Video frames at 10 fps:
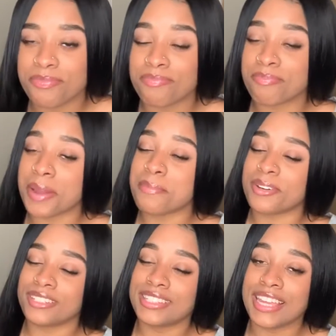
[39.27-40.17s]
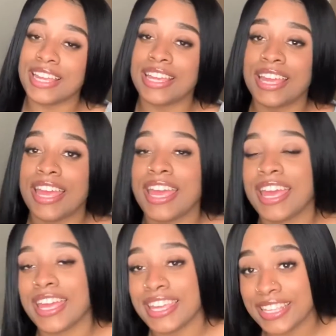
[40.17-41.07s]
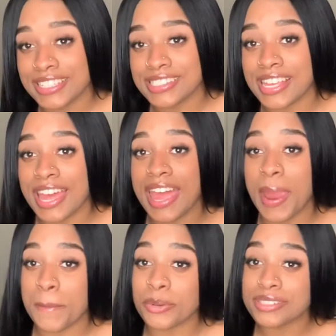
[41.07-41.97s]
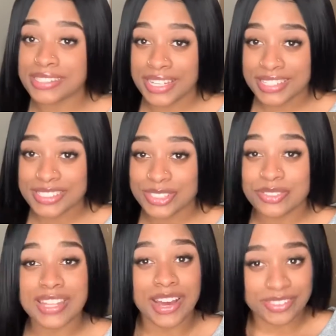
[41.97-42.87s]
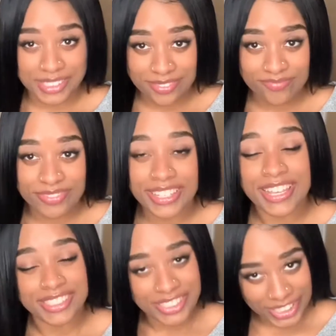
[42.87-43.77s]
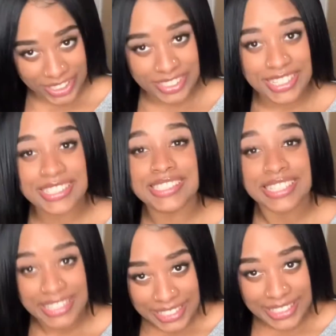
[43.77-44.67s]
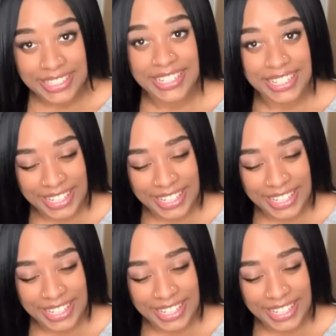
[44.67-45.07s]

My birthday is April 6, 2000. Yes, your girl's 19.